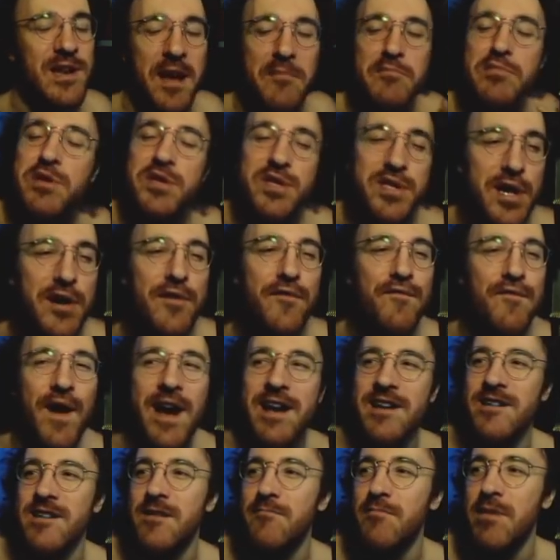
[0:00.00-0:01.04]
and I'm still
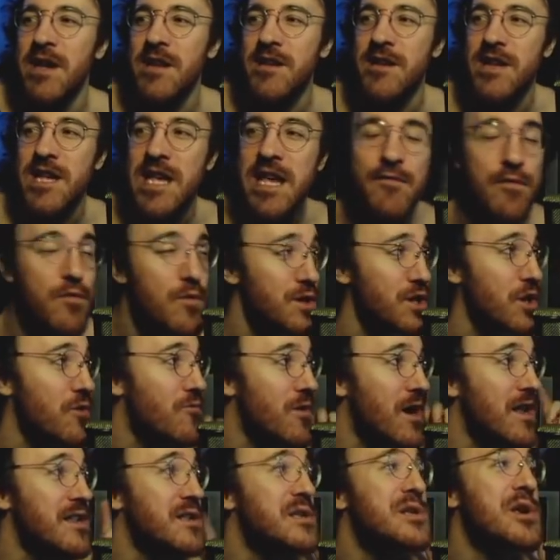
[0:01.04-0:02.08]
fighting to beat it, even with a
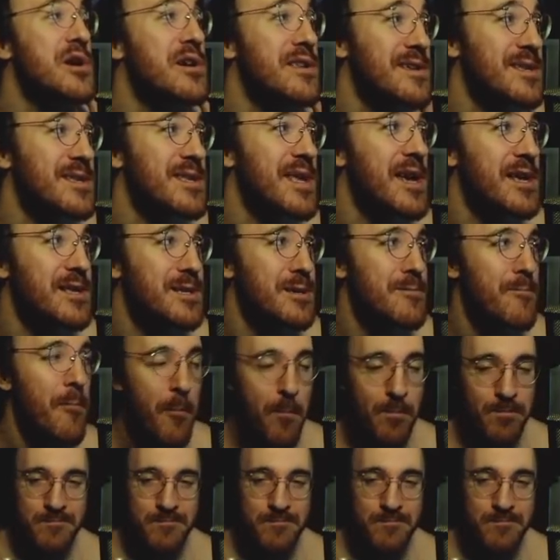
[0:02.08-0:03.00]
run as good as this.